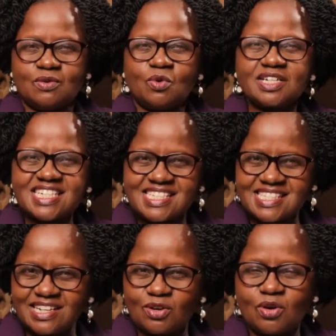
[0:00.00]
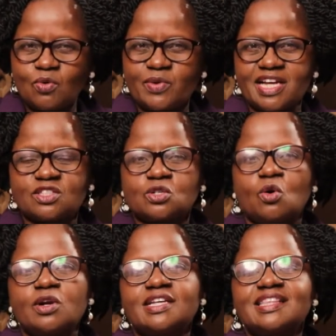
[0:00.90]
What is the law we are
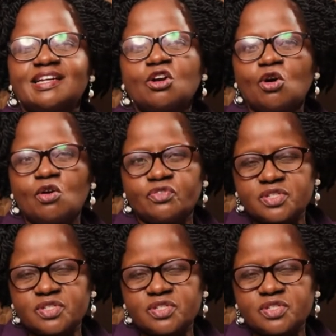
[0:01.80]
calling the law